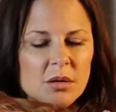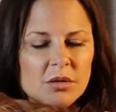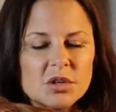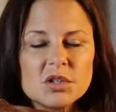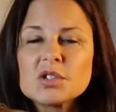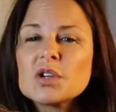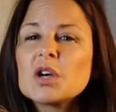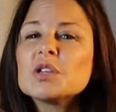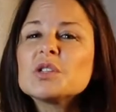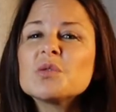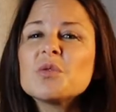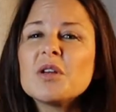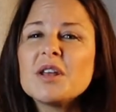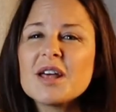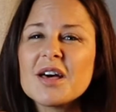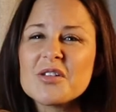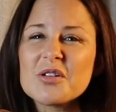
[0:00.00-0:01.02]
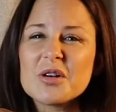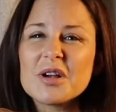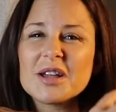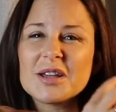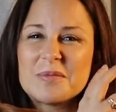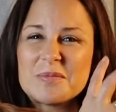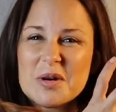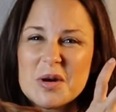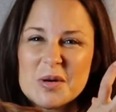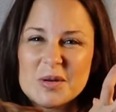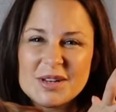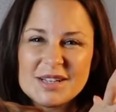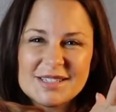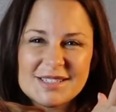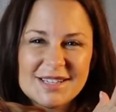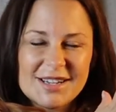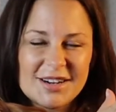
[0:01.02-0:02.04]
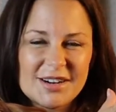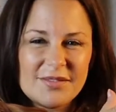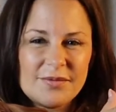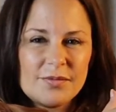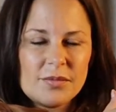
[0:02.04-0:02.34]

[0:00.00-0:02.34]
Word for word: There's also another component here.